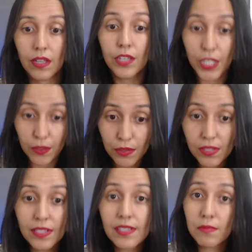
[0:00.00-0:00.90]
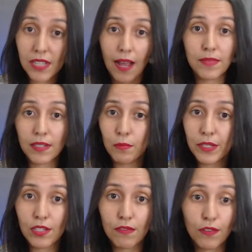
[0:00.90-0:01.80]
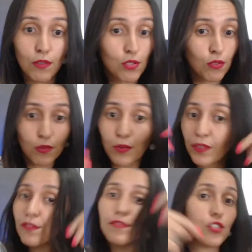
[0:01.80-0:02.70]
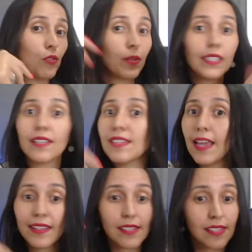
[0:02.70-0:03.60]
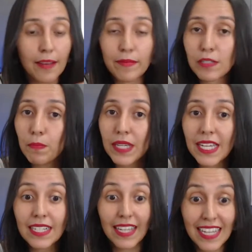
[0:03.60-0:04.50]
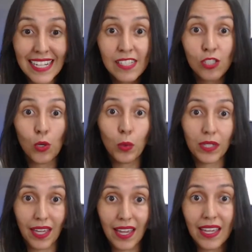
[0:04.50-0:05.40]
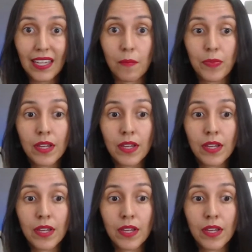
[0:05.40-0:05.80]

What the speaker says: you will see sometimes it'll be difficult to read at the same speed. It's okay.